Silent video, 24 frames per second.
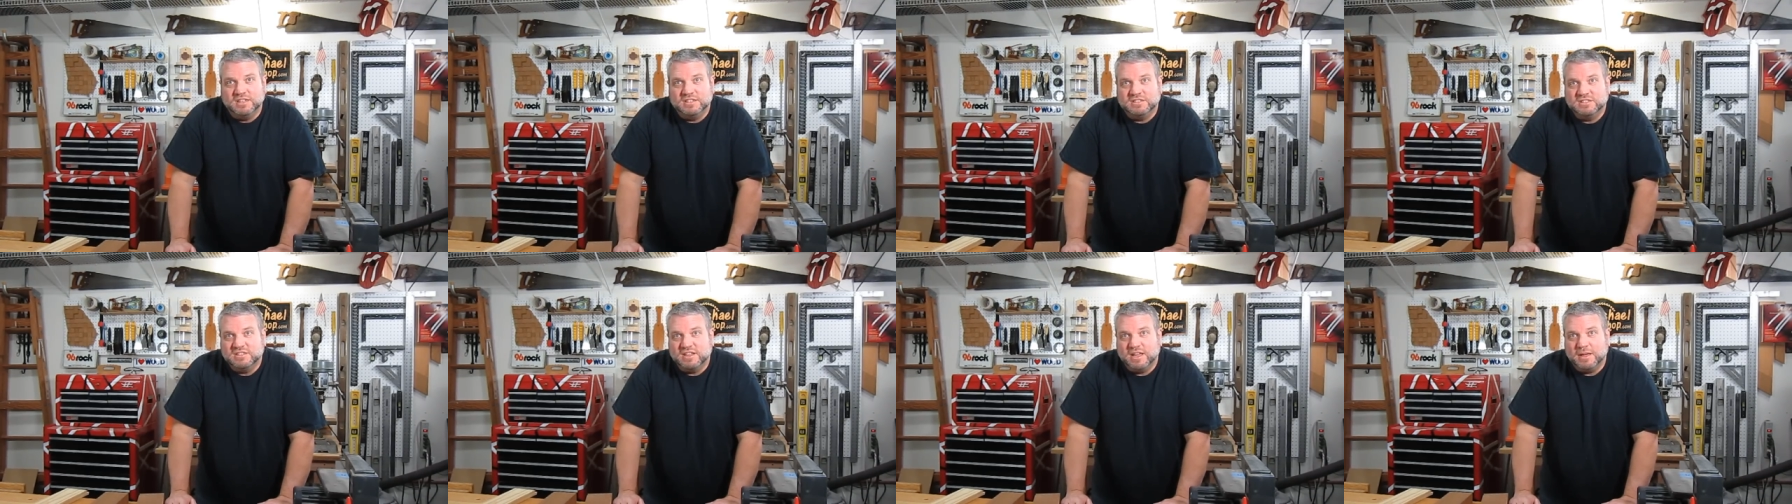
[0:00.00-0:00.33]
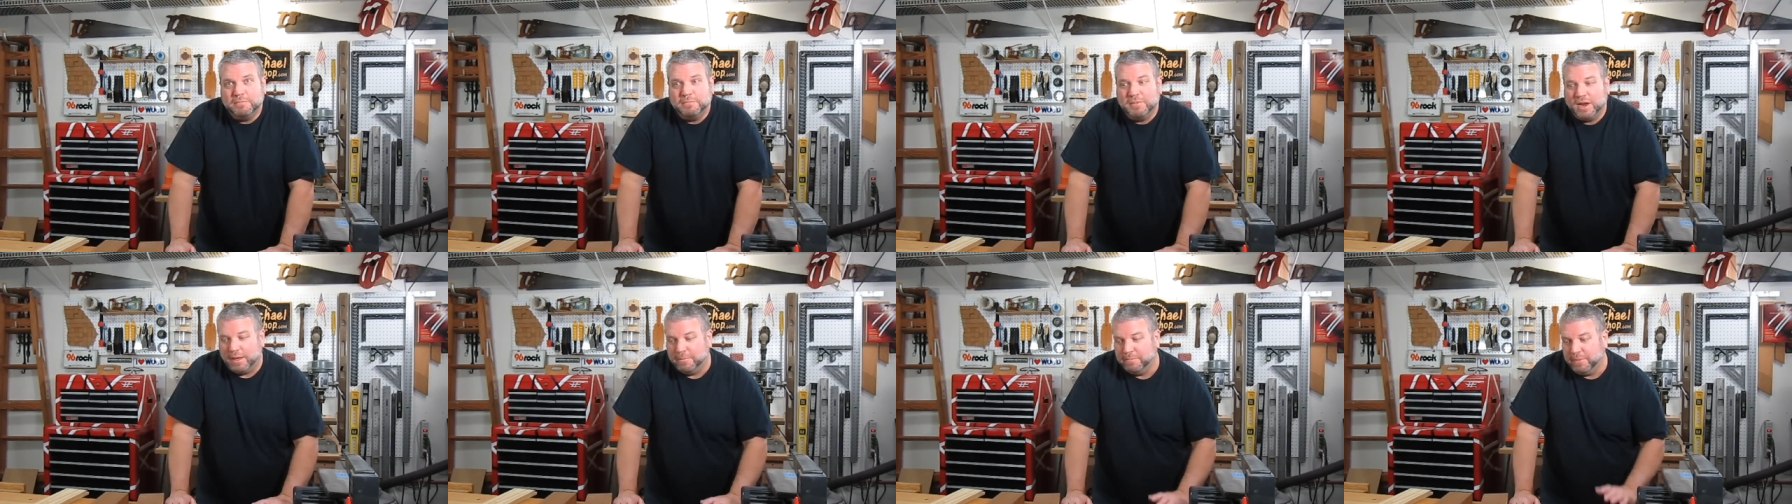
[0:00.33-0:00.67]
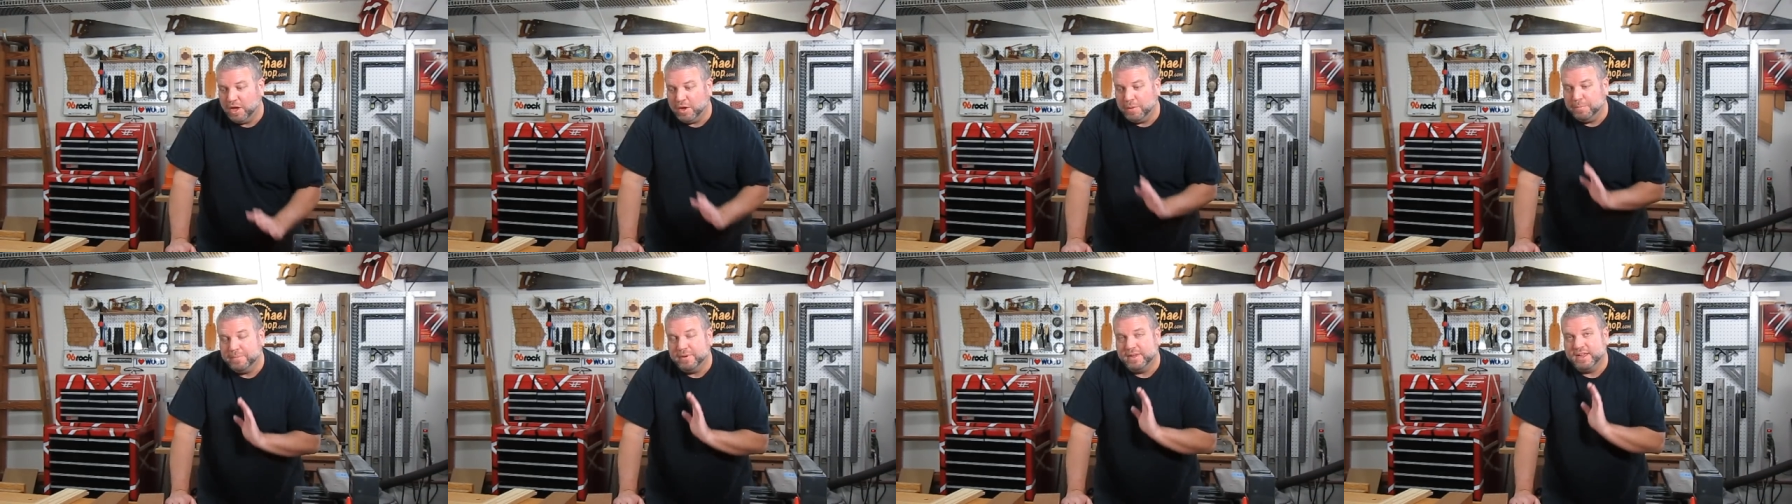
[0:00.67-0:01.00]
except
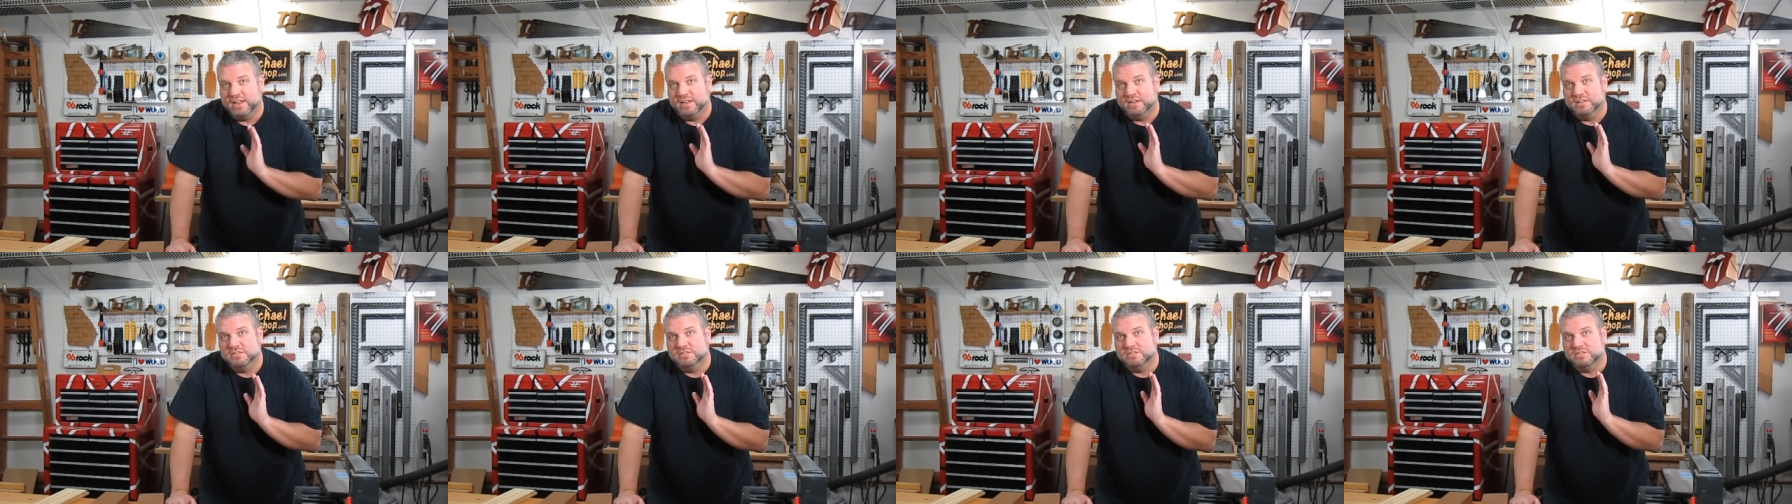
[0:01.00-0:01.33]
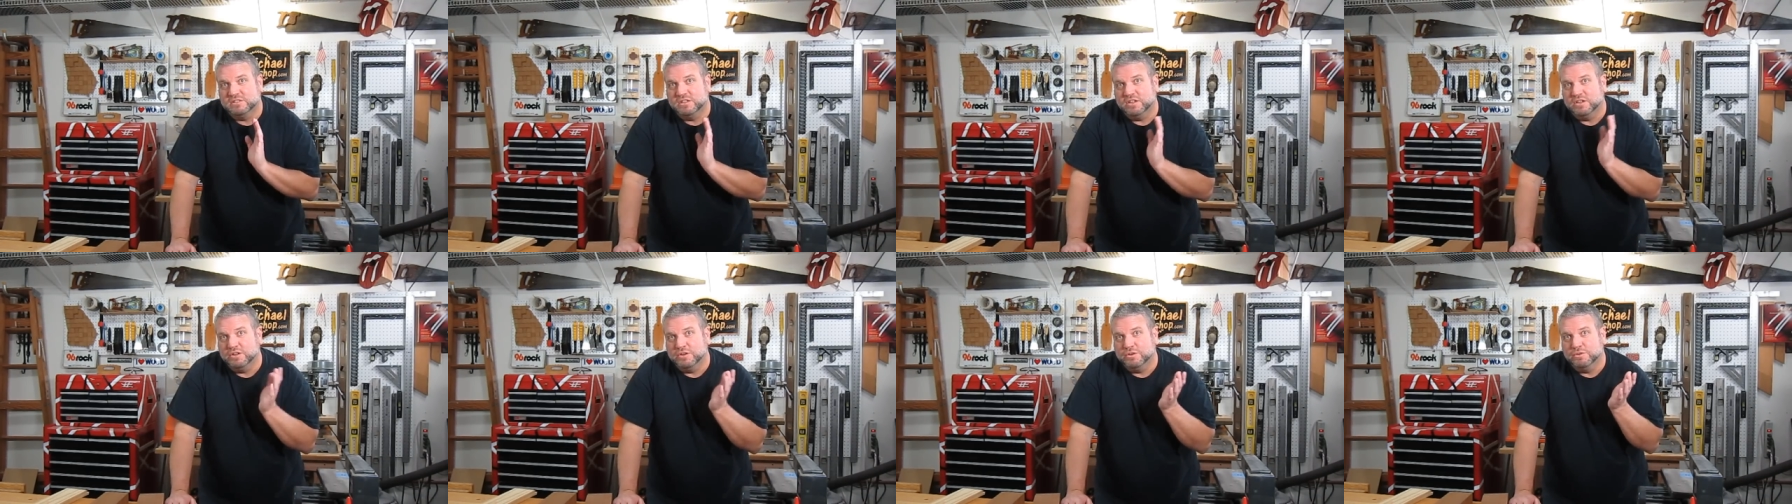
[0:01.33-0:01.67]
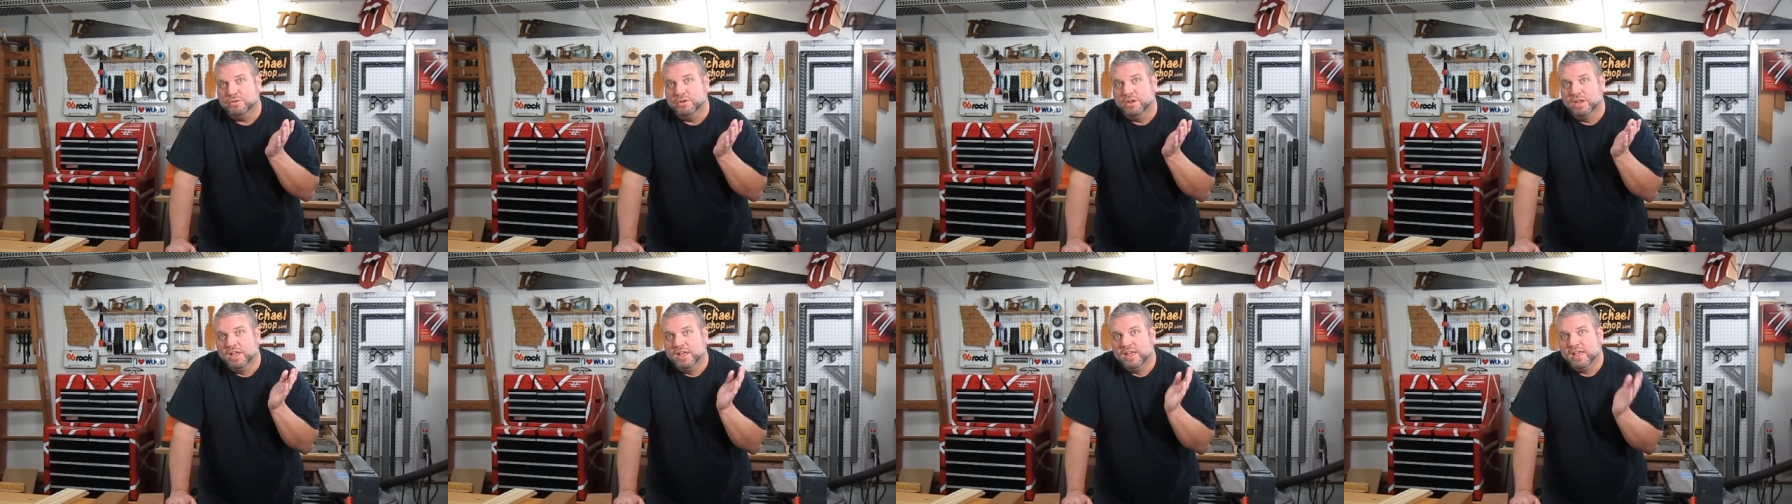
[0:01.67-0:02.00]
I'm hoping
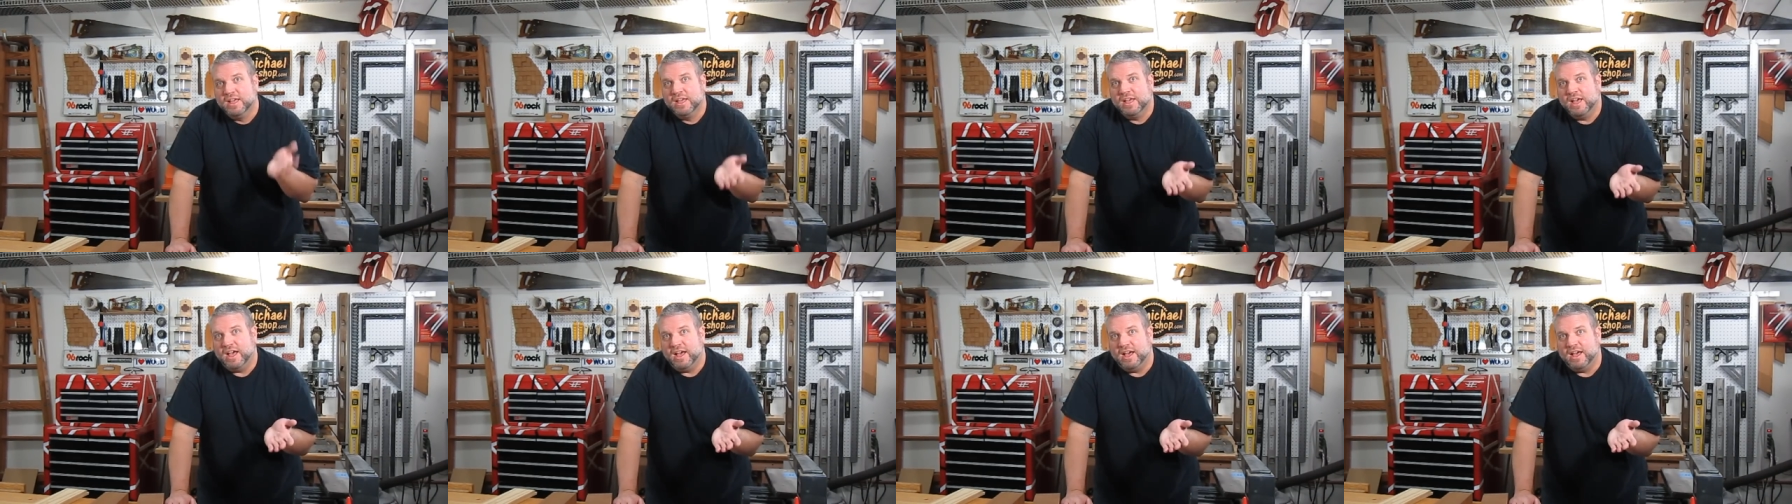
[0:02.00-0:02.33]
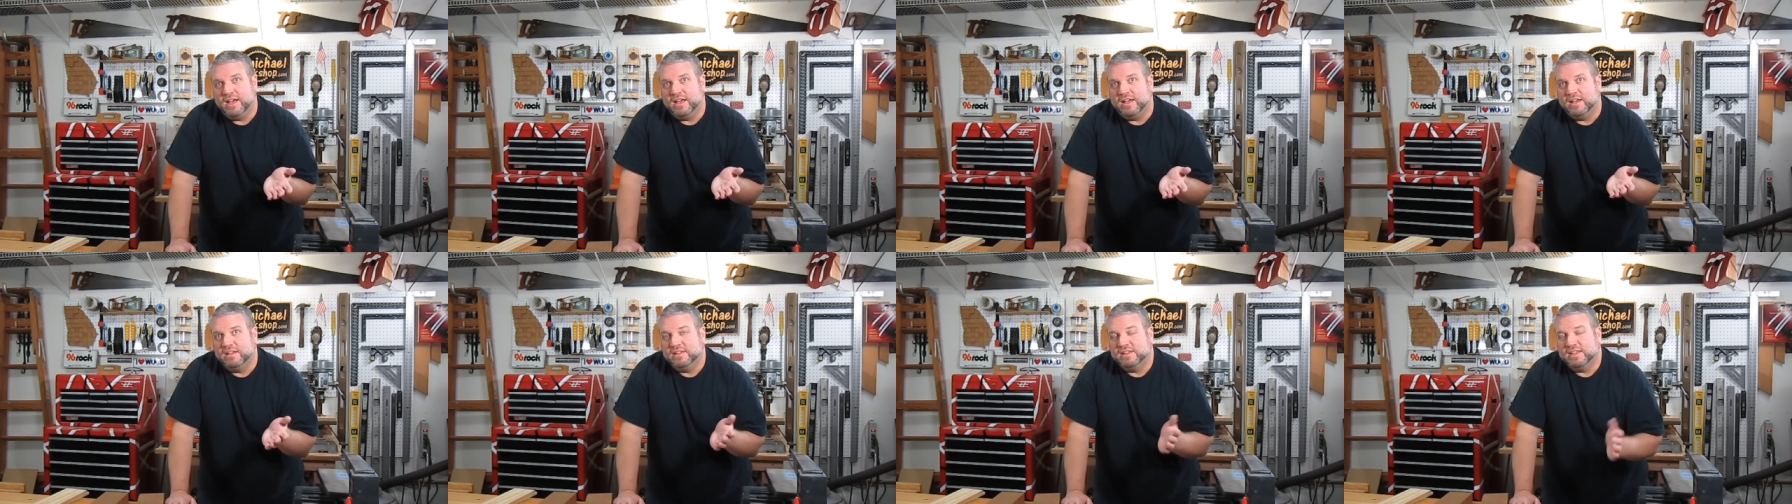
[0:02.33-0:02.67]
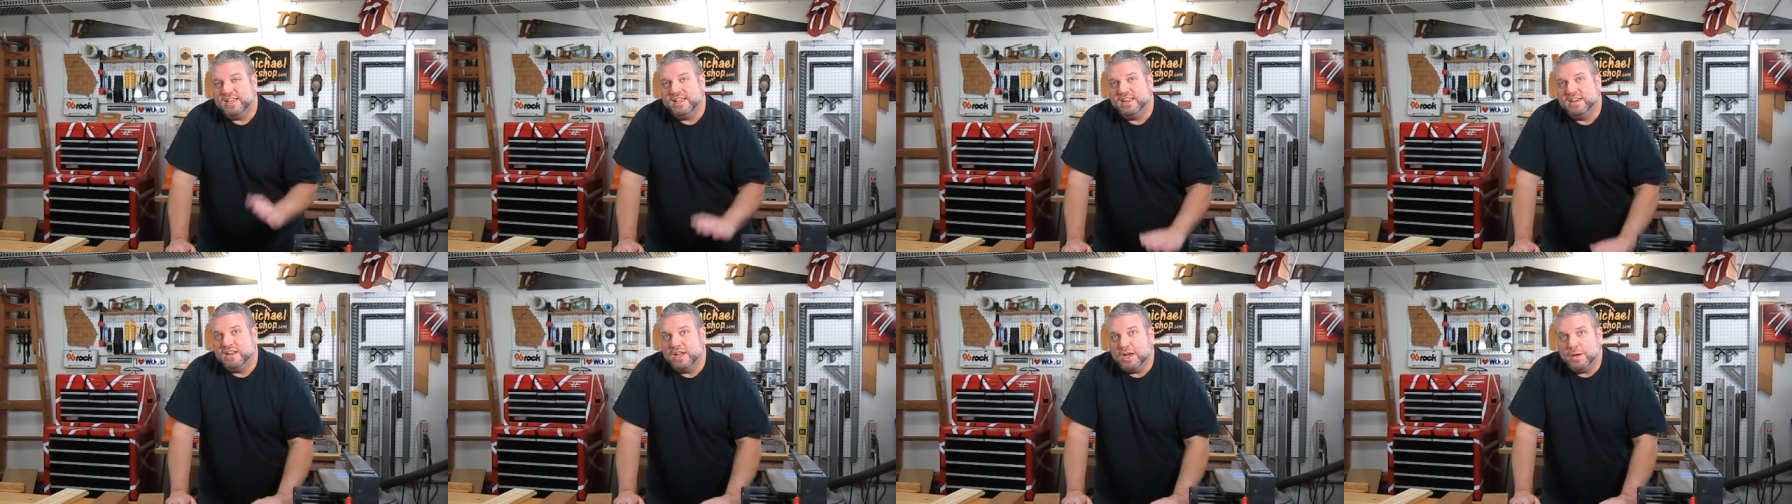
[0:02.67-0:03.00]
to
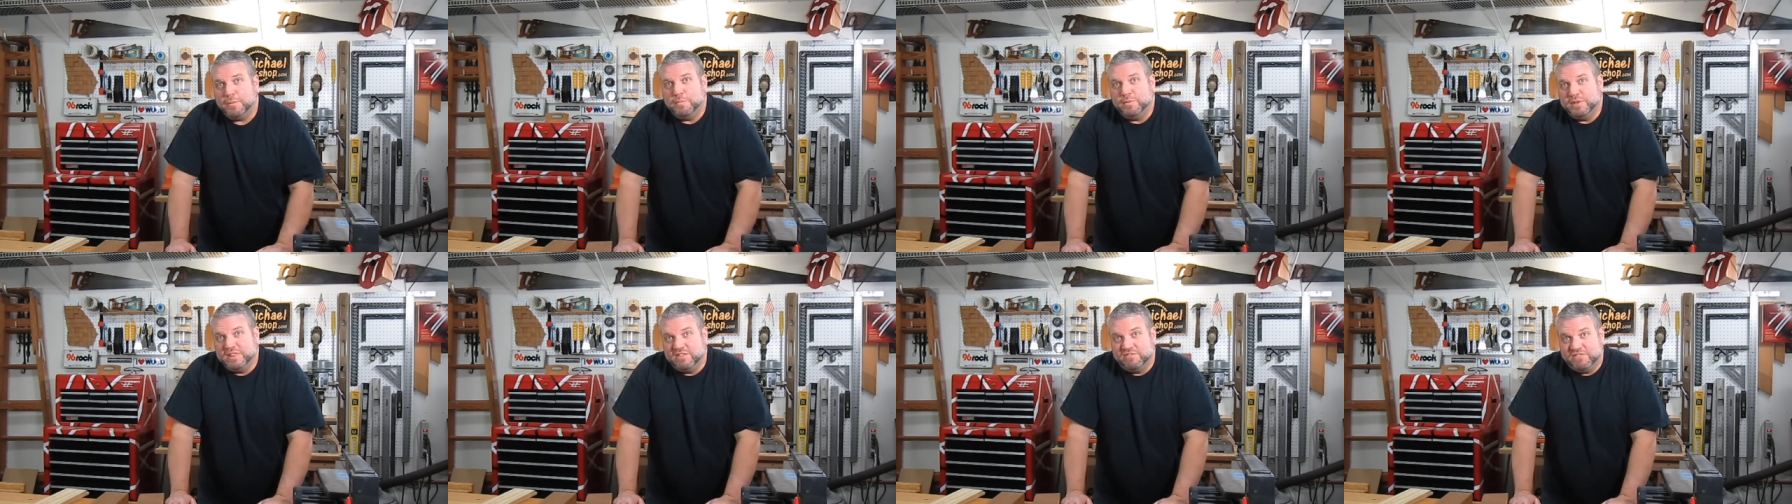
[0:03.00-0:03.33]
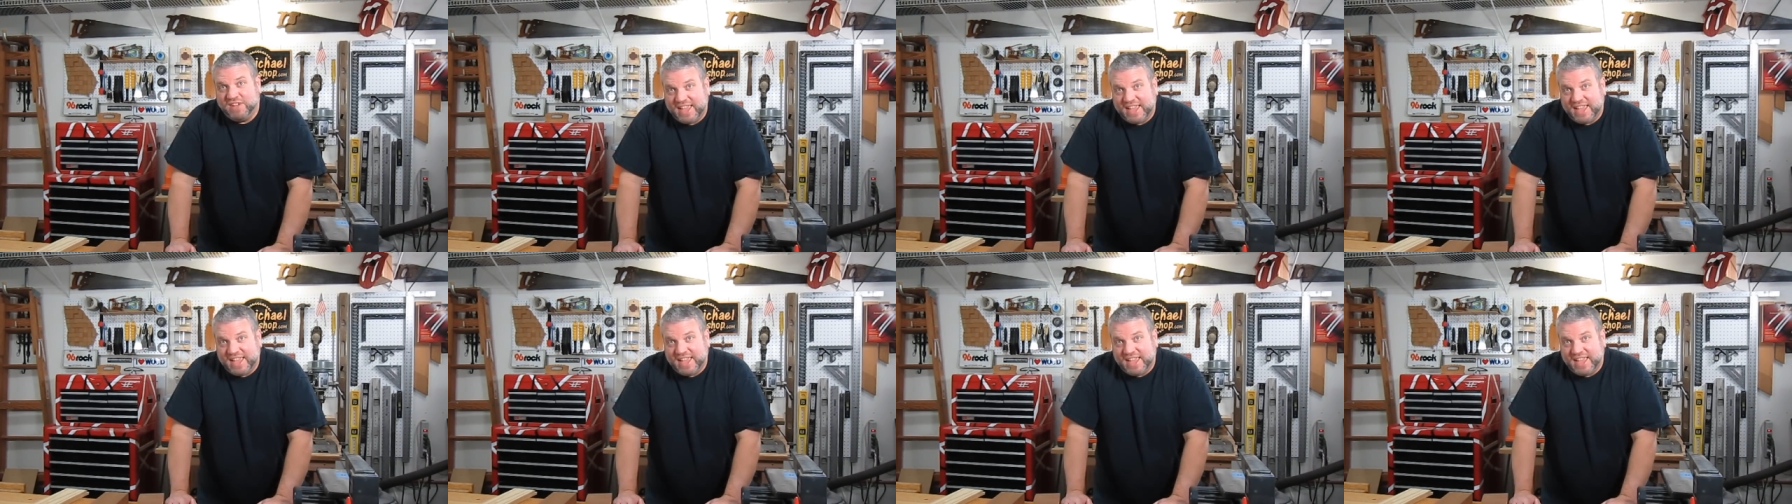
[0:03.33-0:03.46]
end up with a